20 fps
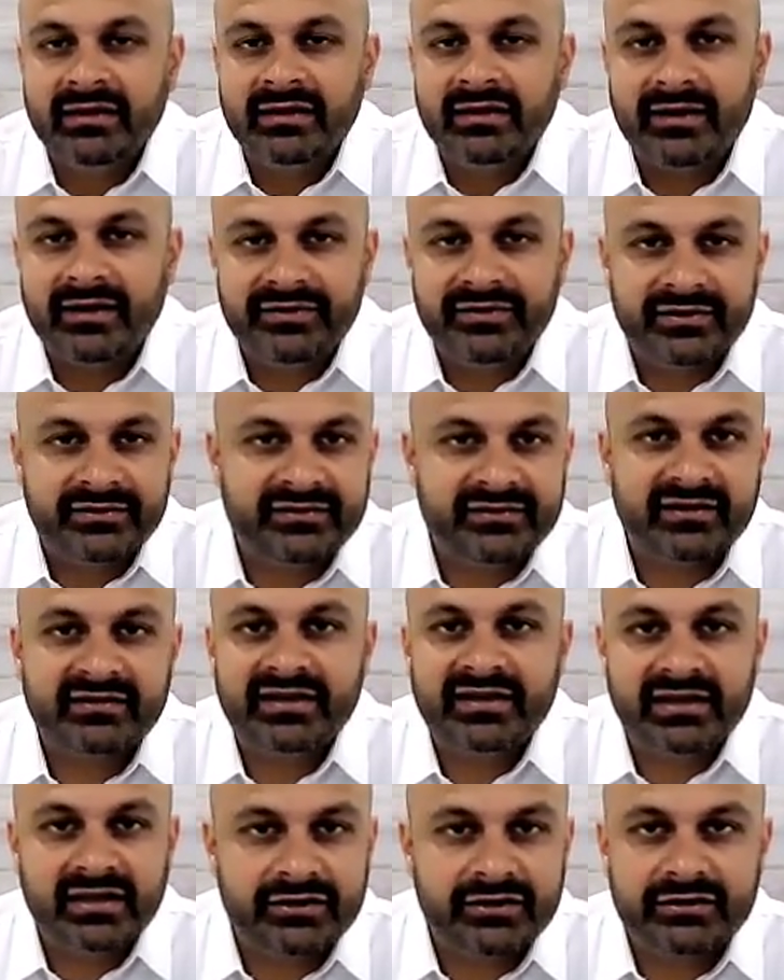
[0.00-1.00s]
of the
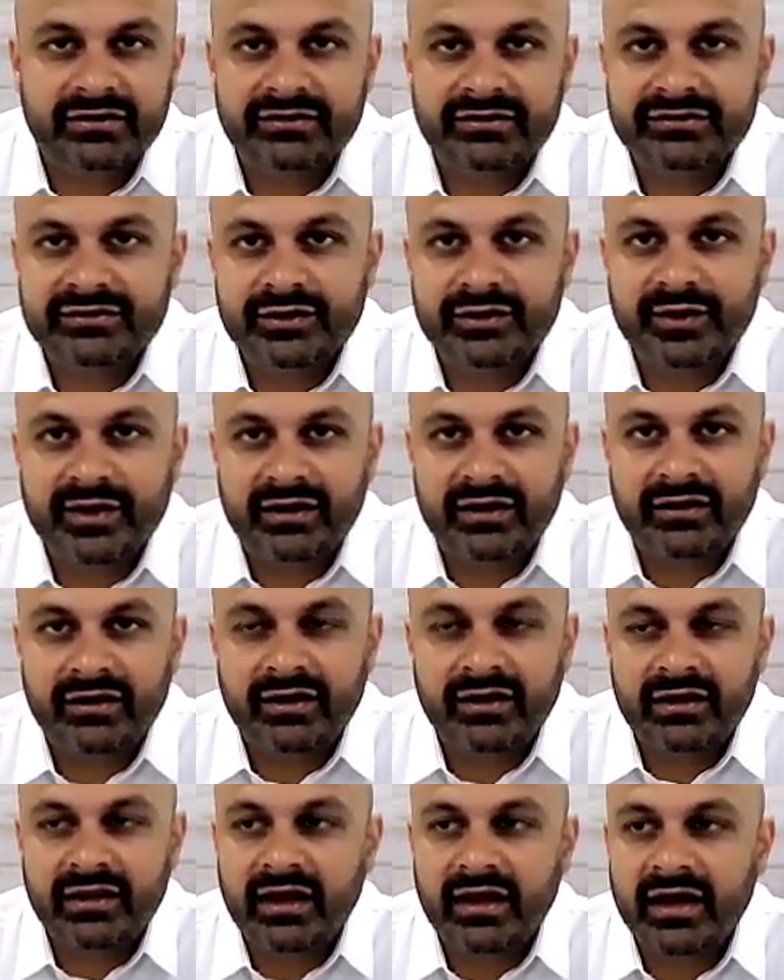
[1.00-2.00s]
1600 or so that are
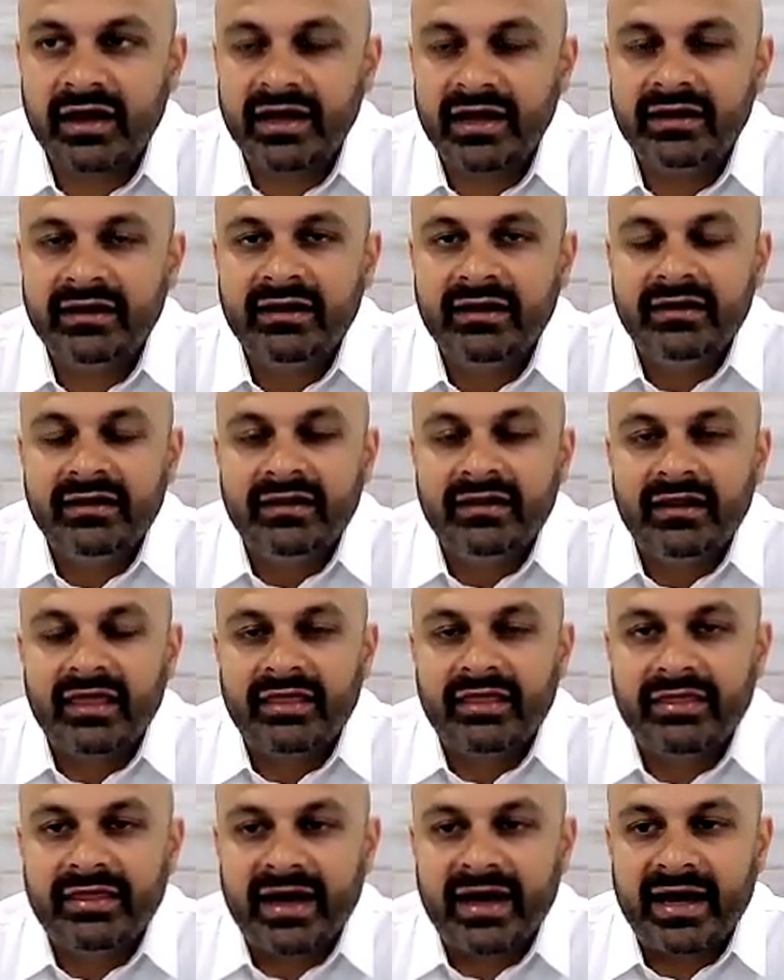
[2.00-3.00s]
online
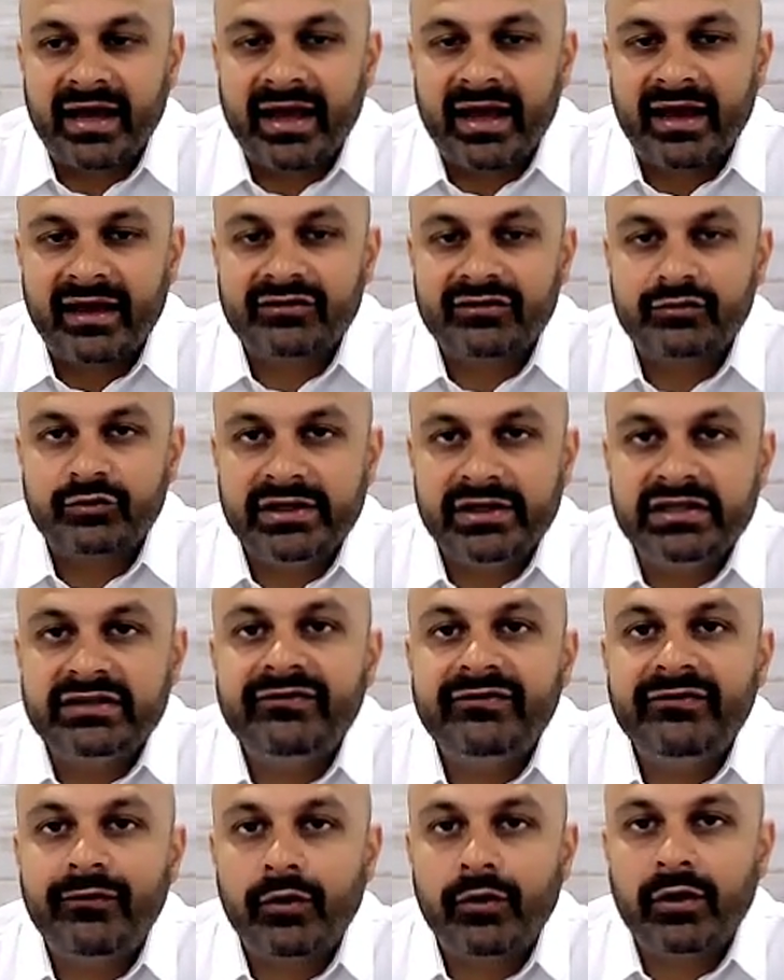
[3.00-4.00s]
that has
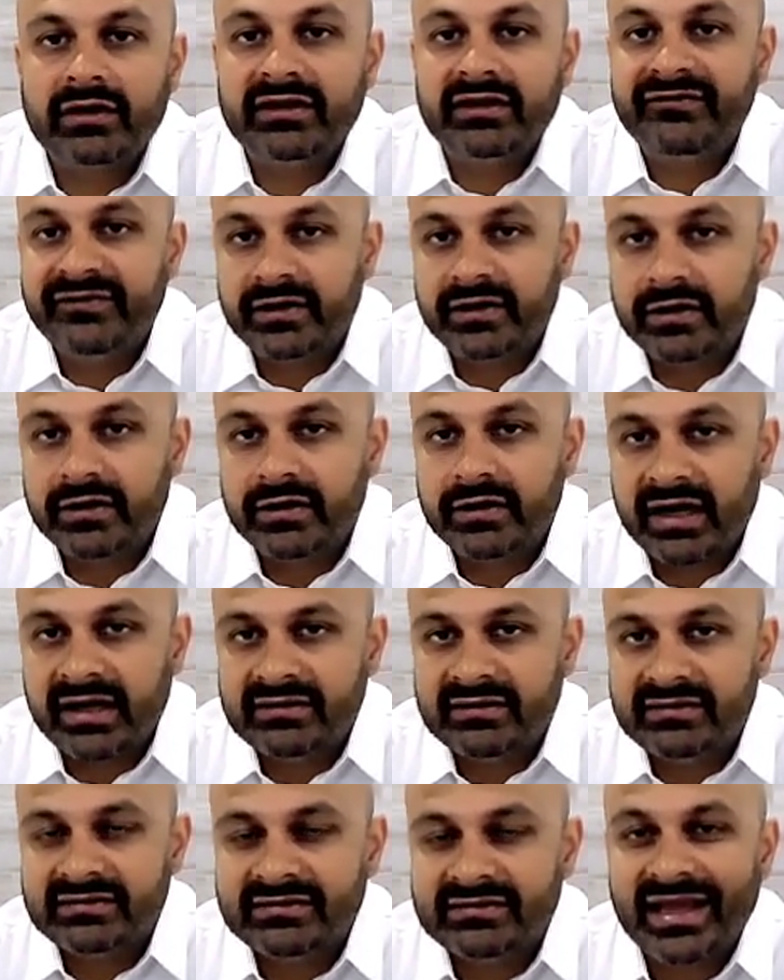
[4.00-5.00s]
reached for
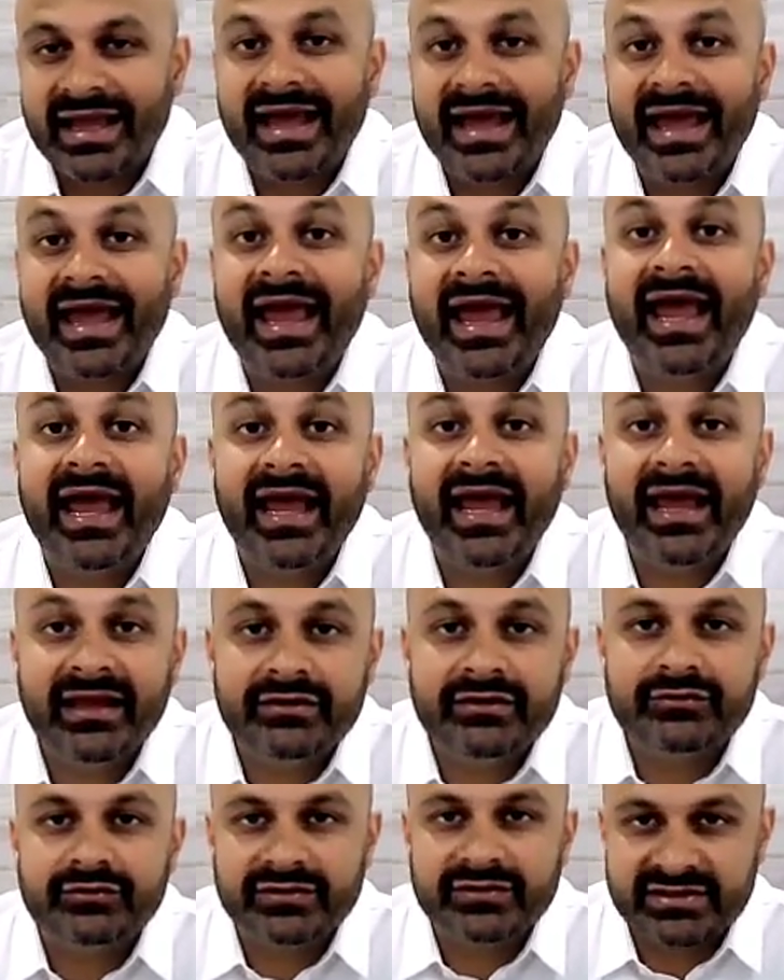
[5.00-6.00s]
lifitegrast
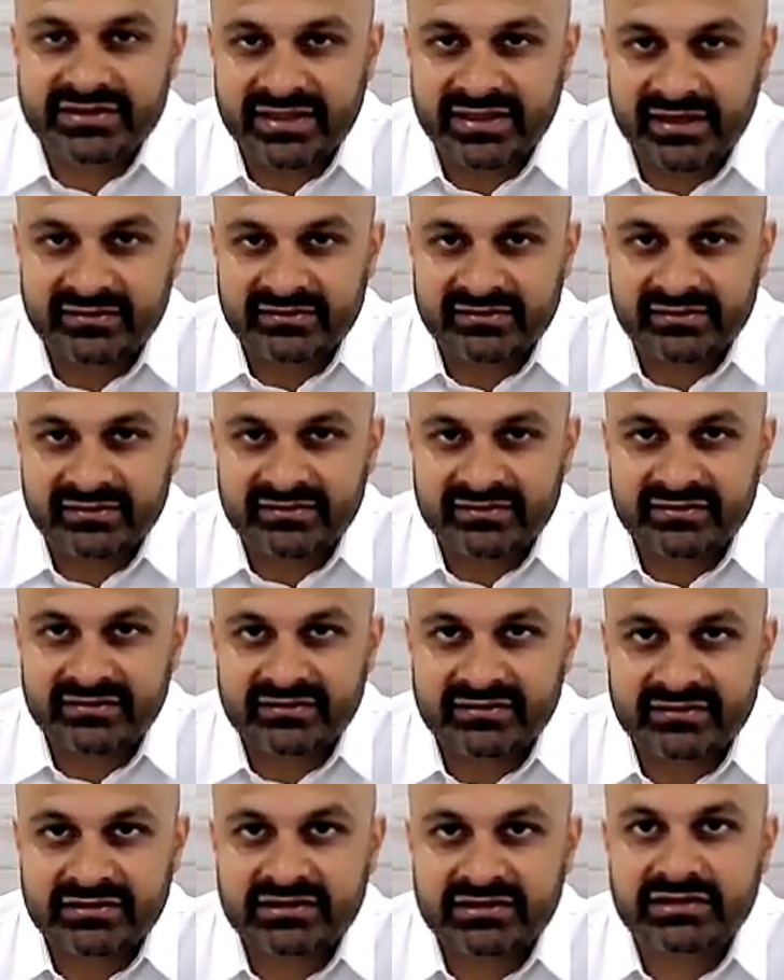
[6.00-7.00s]
and Restasis
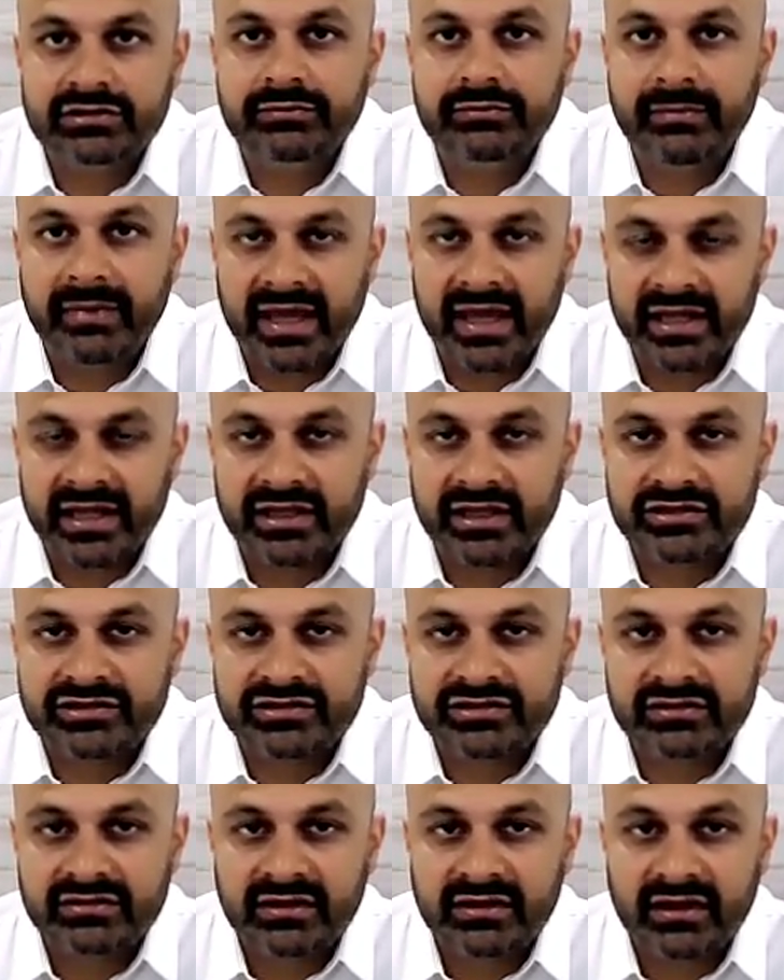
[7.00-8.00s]
to
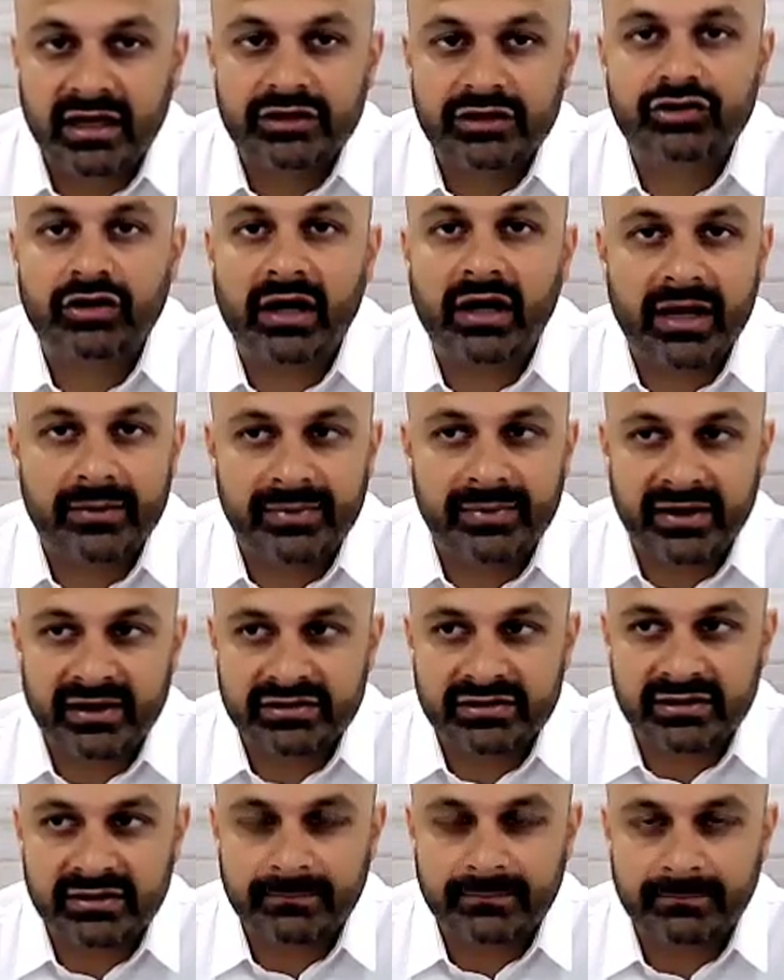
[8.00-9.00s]
manage a dry
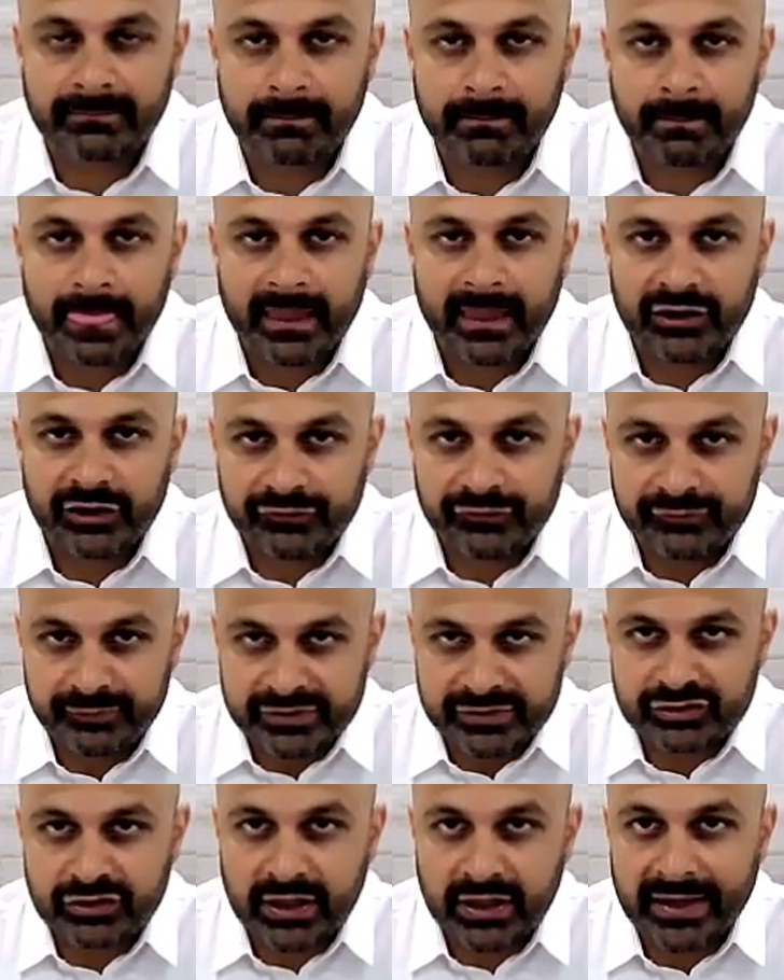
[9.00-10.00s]
patient. You've
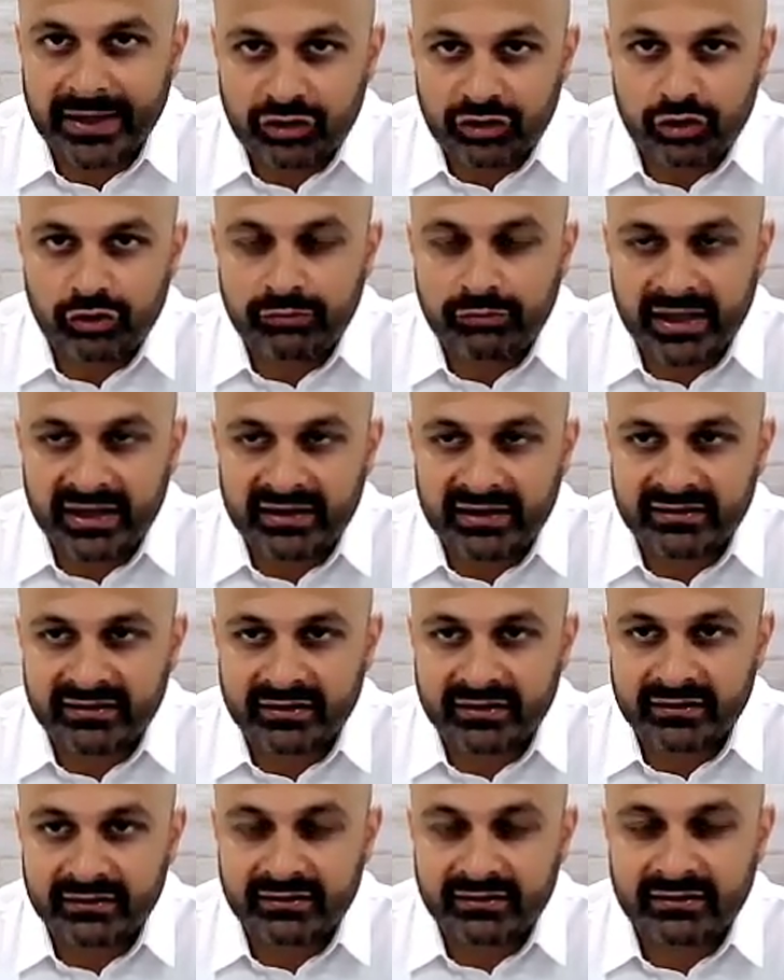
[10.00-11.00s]
prescribed two
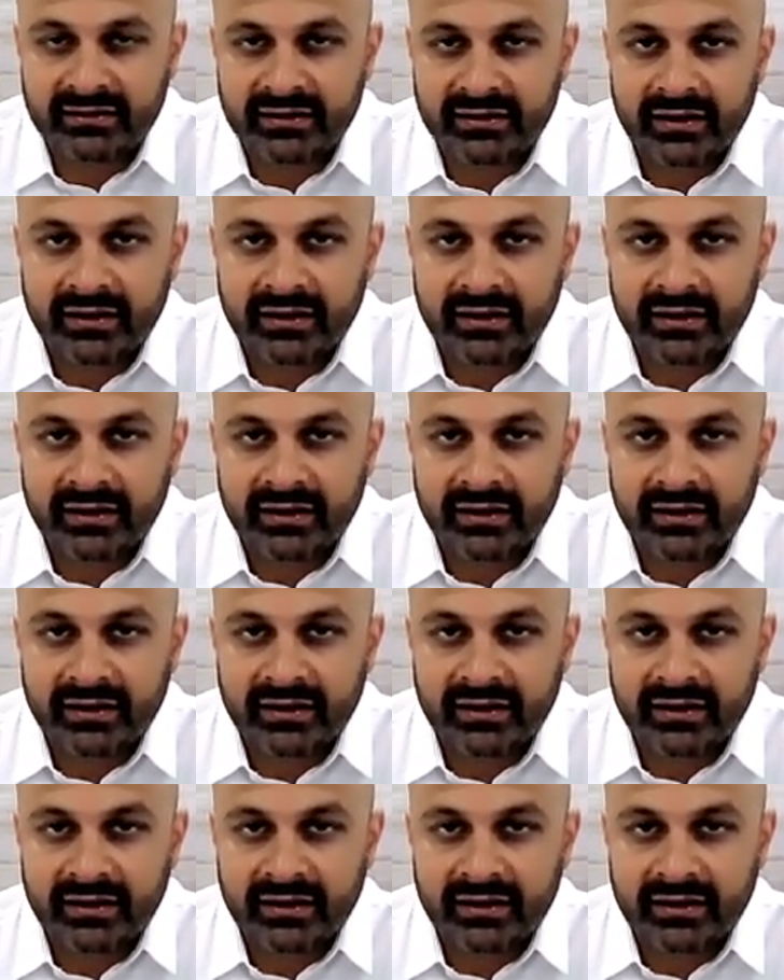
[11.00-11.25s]
medicines.